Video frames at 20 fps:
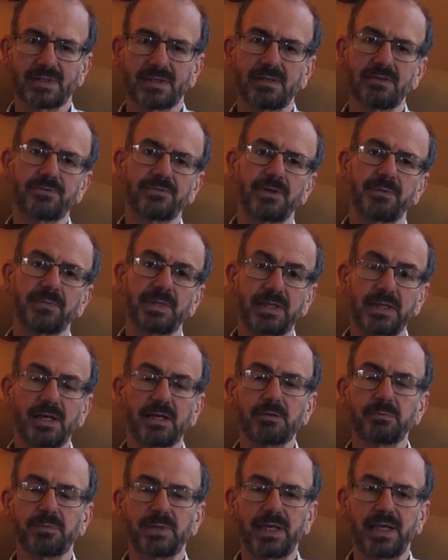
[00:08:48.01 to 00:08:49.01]
from the
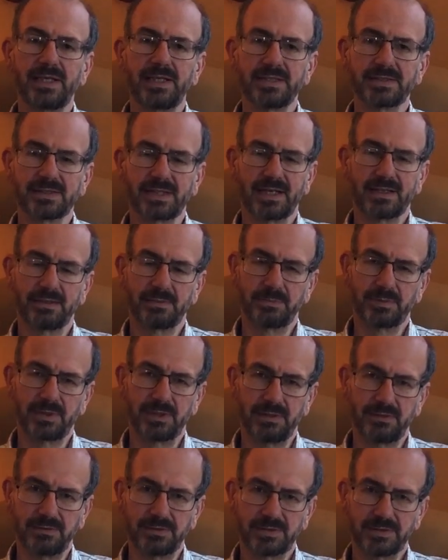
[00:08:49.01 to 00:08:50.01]
young bees and the
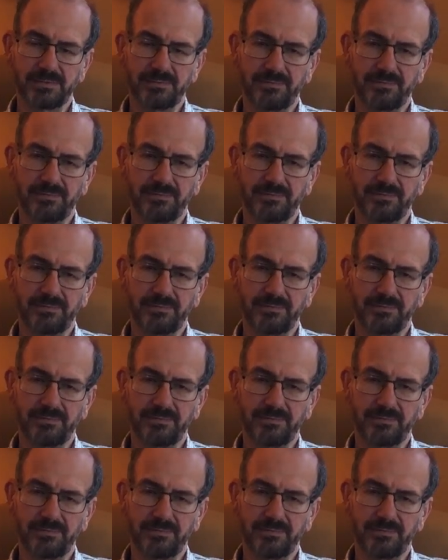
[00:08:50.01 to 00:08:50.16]
brood.